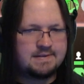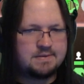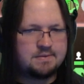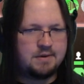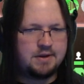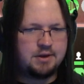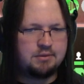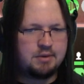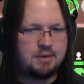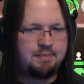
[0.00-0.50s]

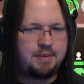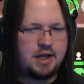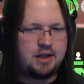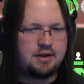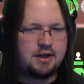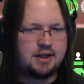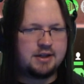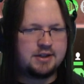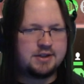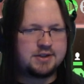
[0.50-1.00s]
When the
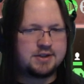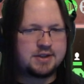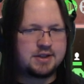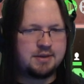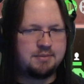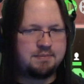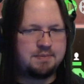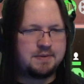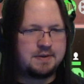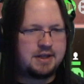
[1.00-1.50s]
rebellion is
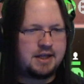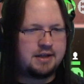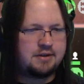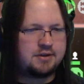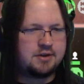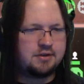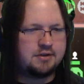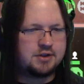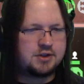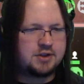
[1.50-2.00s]
complete,
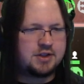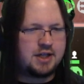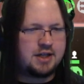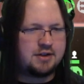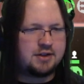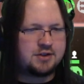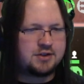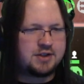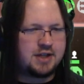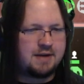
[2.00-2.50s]
you'll see
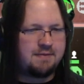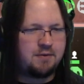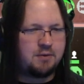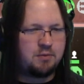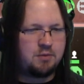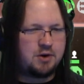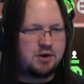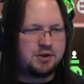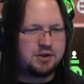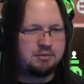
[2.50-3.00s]
the safer
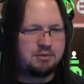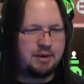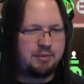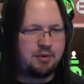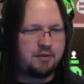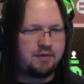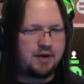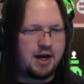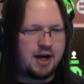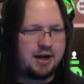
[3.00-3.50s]
world that we
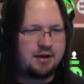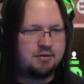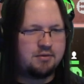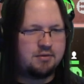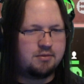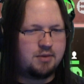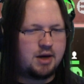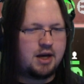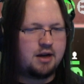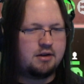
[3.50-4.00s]
provide.
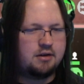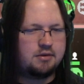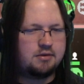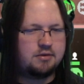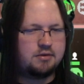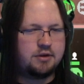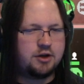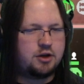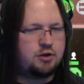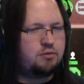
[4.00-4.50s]
Well,
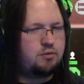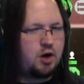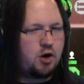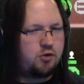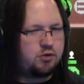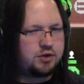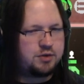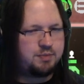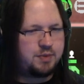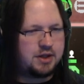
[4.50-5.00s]
you
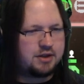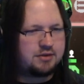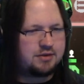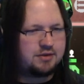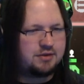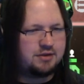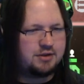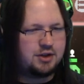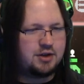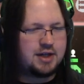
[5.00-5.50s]
won't, but
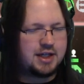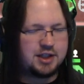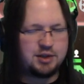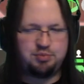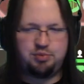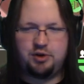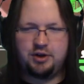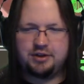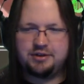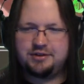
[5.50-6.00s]
you get the
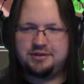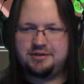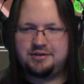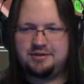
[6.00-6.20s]
point.